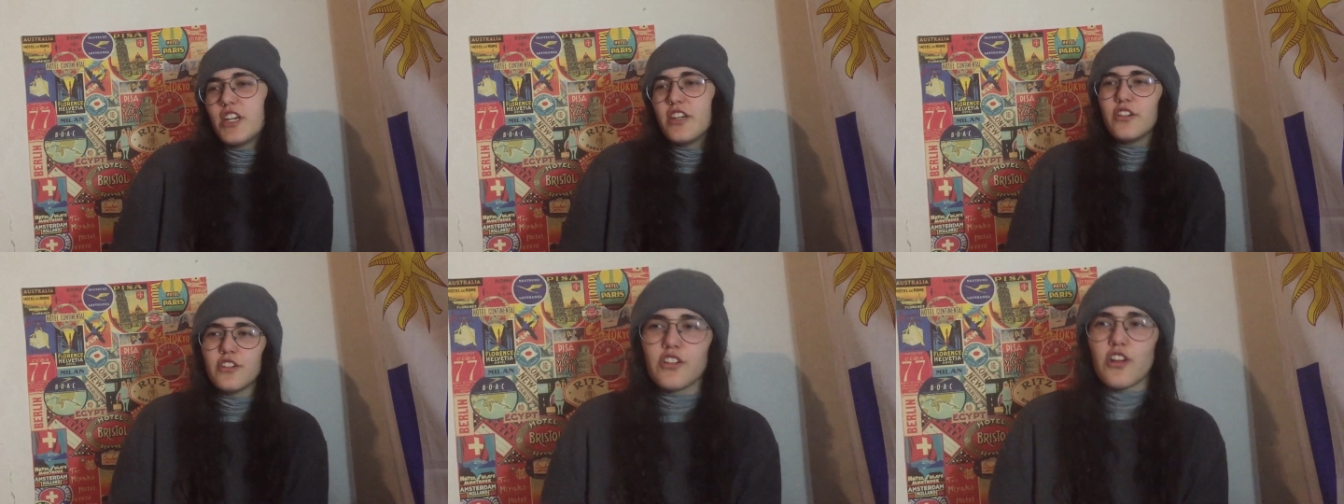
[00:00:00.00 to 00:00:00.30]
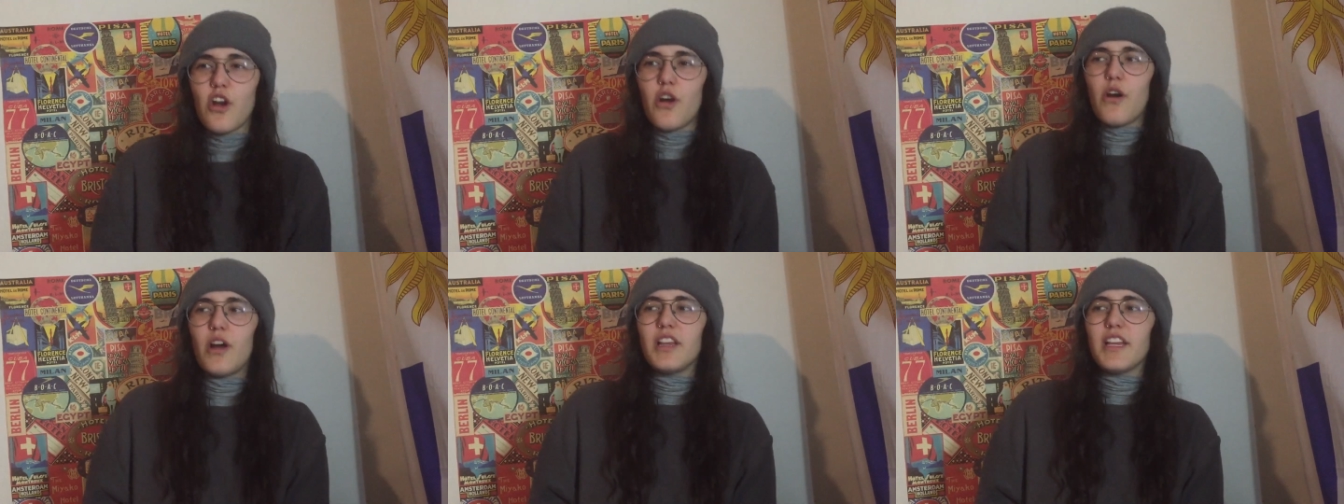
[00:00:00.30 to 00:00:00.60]
I don't
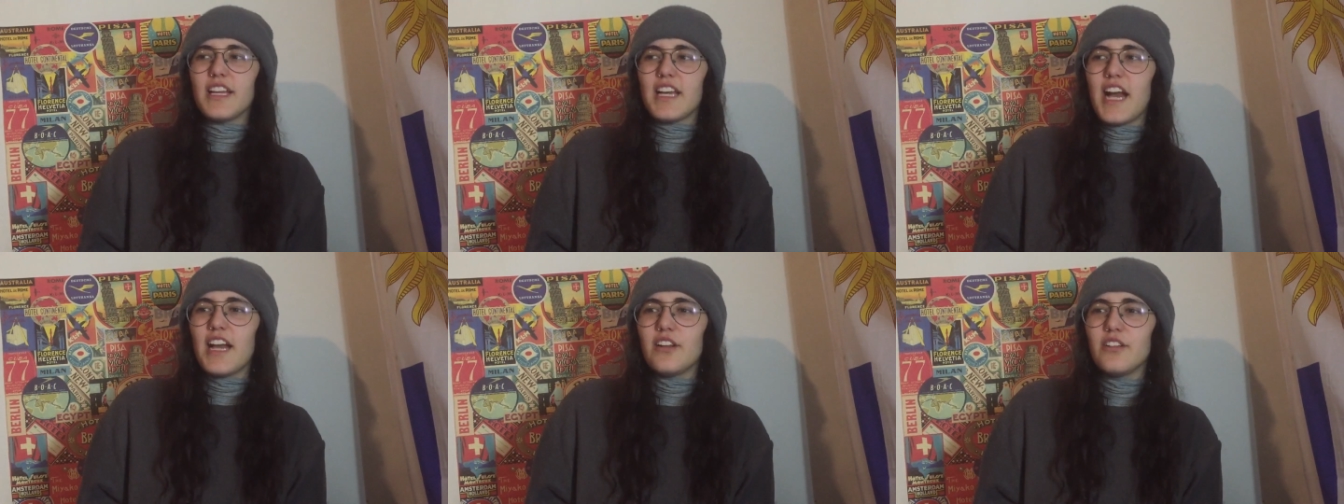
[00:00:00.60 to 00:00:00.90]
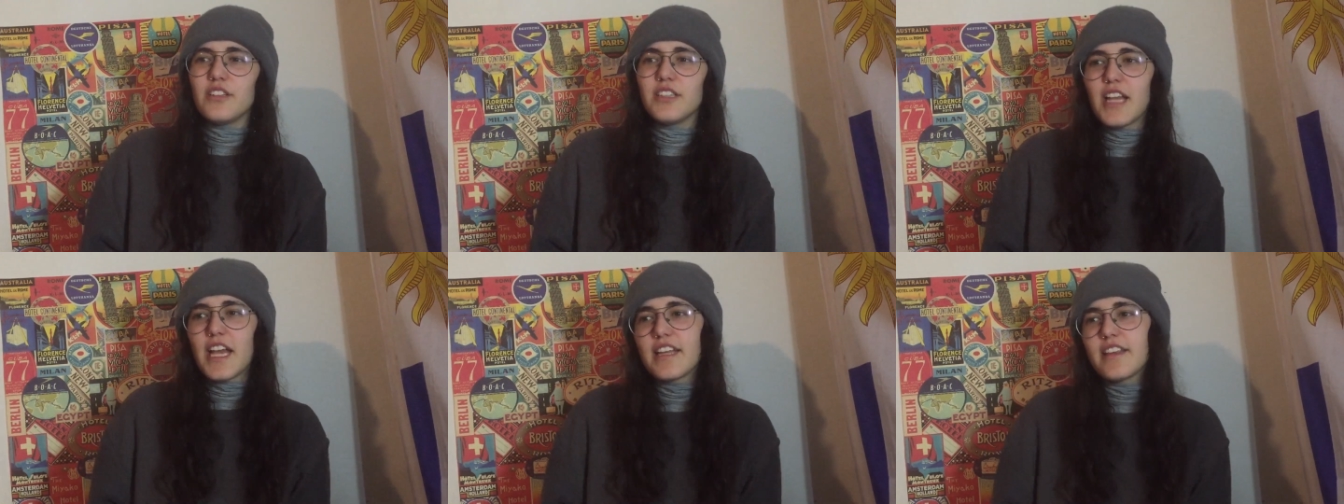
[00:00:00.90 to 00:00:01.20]
know, like I
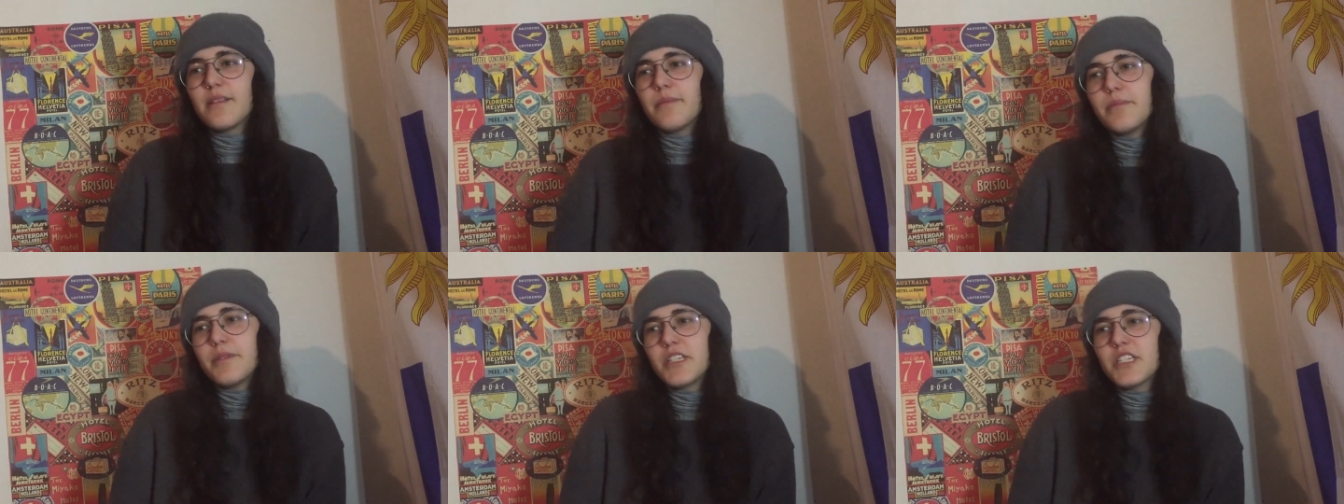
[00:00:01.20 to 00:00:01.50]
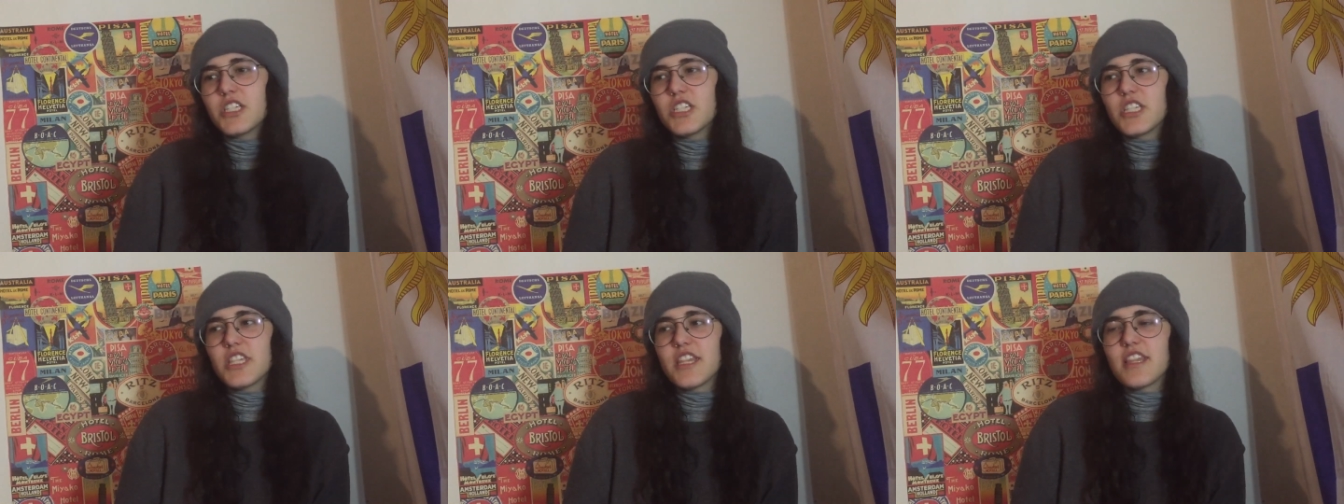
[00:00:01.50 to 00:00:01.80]
don't like the
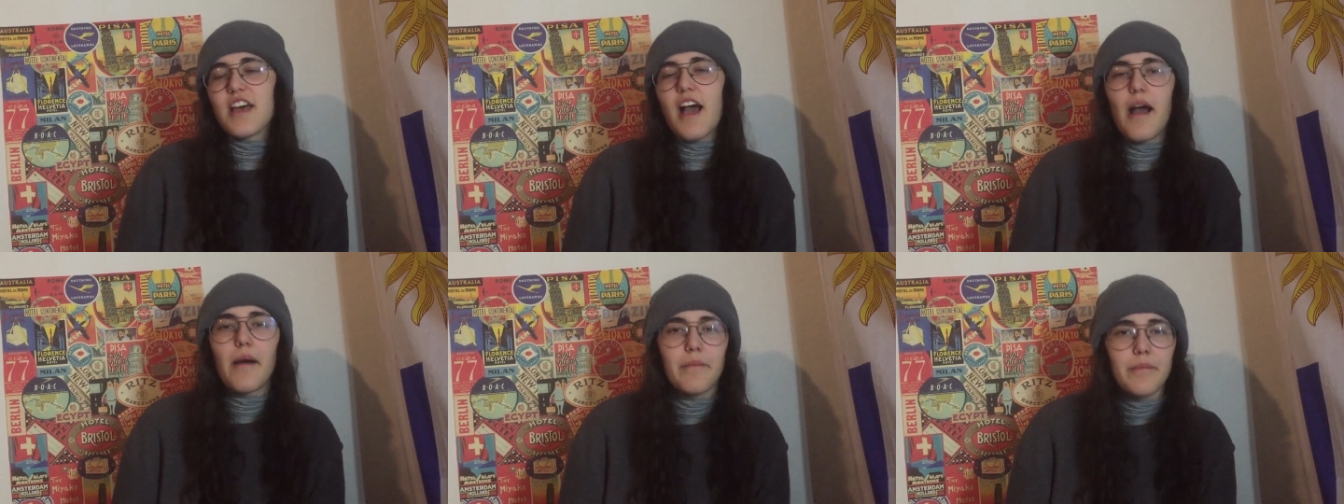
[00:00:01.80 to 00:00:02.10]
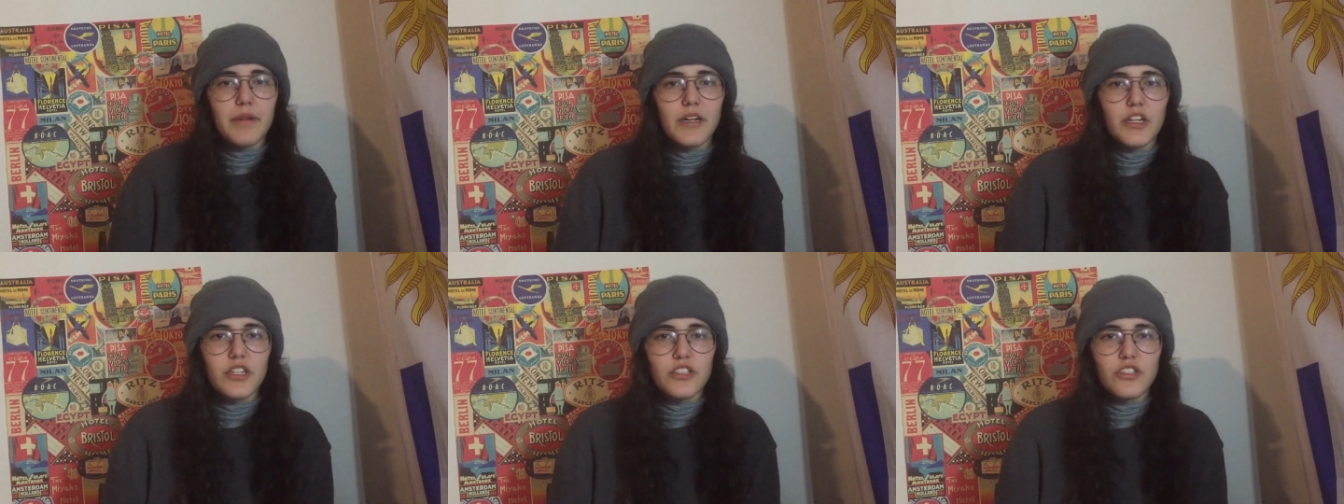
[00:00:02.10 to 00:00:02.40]
beach that
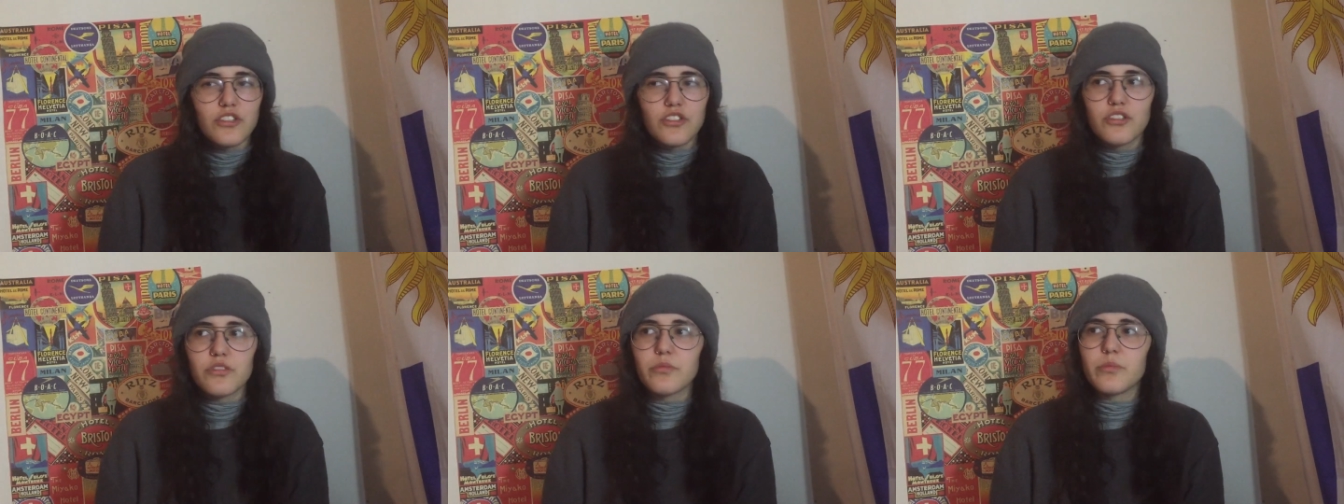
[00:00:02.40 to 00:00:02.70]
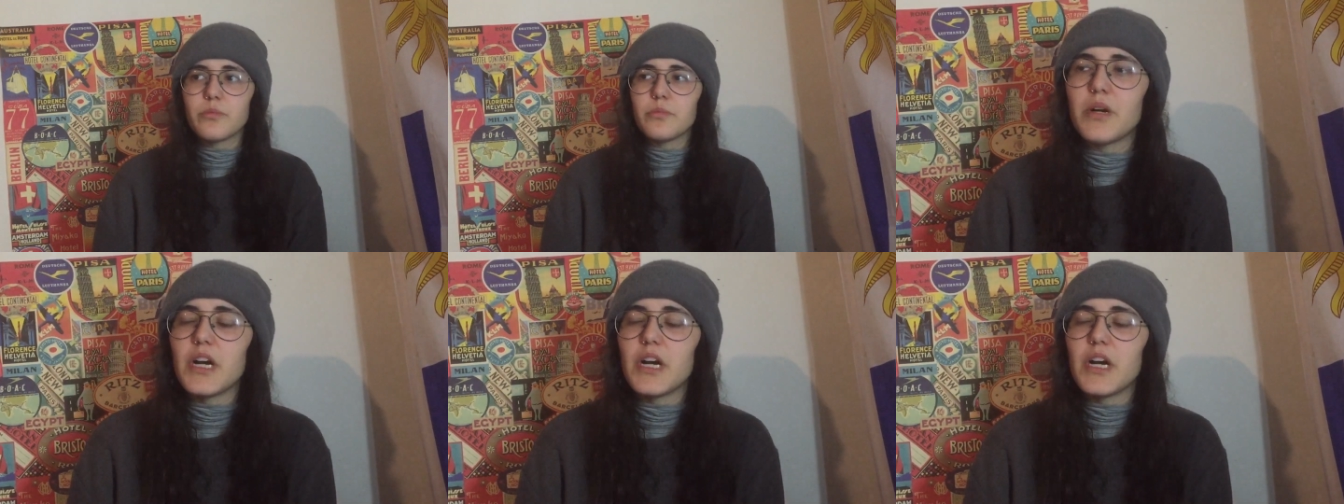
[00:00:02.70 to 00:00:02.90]
much,